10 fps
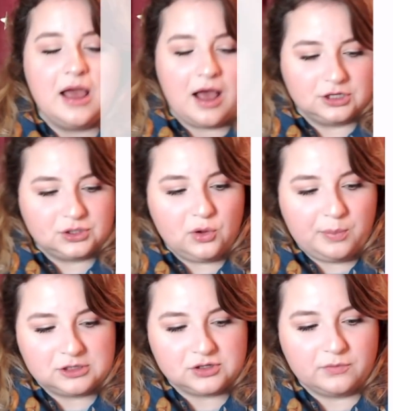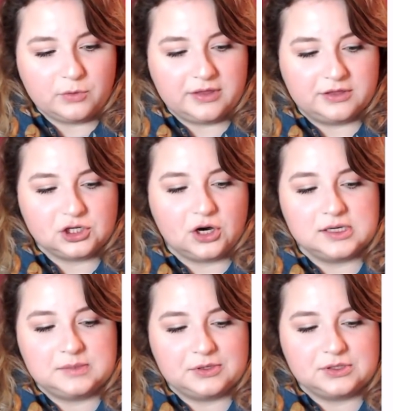I'll show you a picture of what the chart is
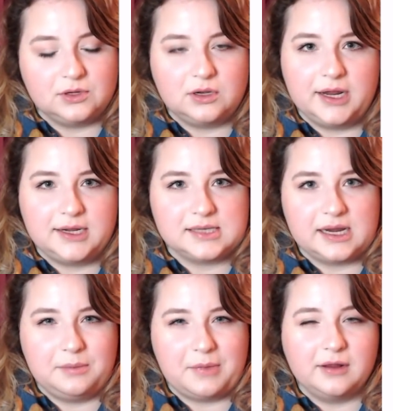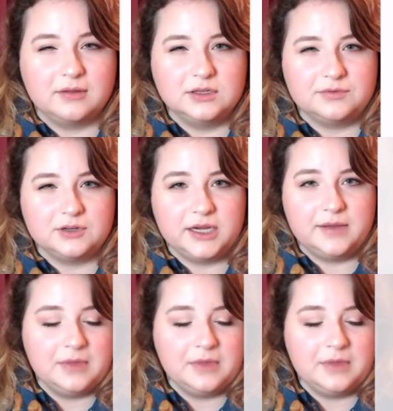supposed to look like, because I did mine a little differently.